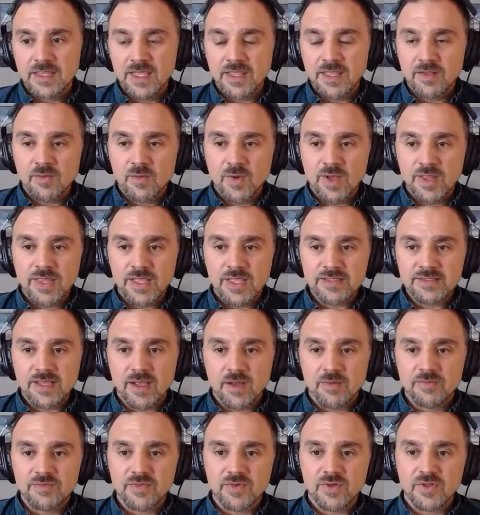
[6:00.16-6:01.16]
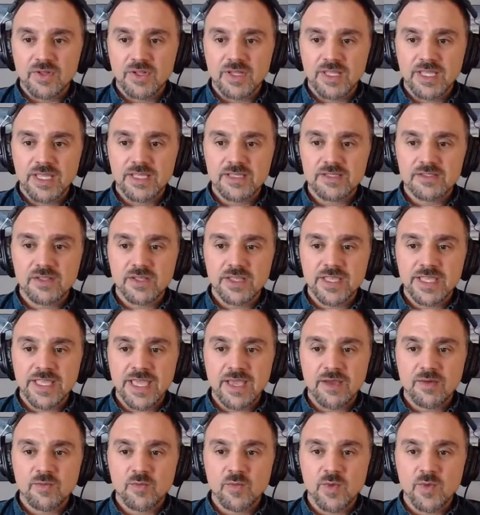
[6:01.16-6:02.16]
The other one that's helpful is
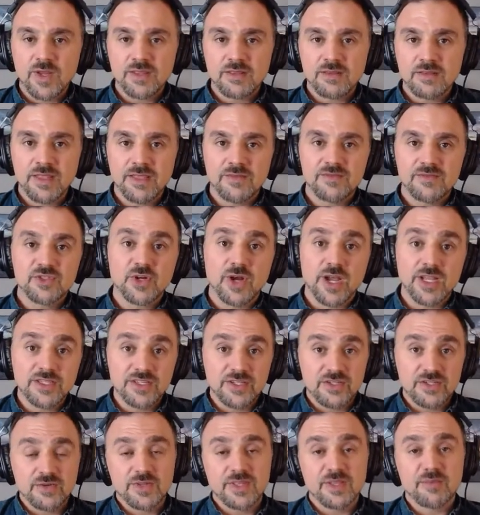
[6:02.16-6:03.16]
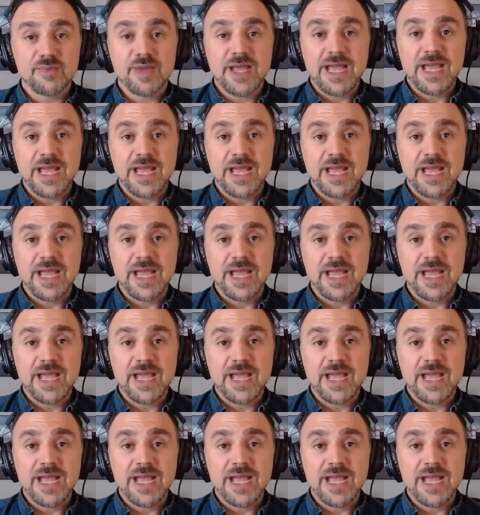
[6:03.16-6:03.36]
looking at what they've tried to do in the